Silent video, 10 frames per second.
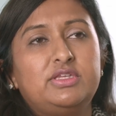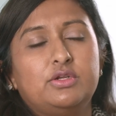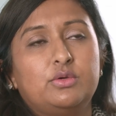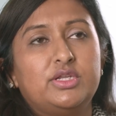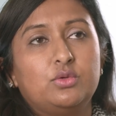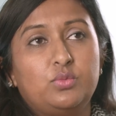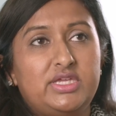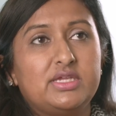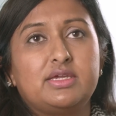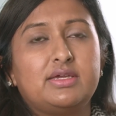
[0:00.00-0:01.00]
you know, in a
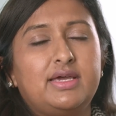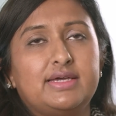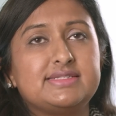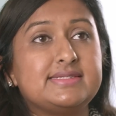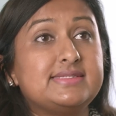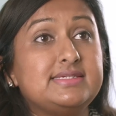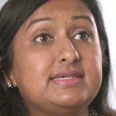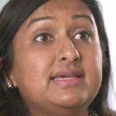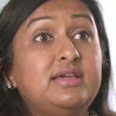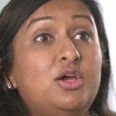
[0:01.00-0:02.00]
week uh, to
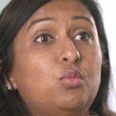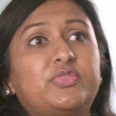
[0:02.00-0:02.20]
see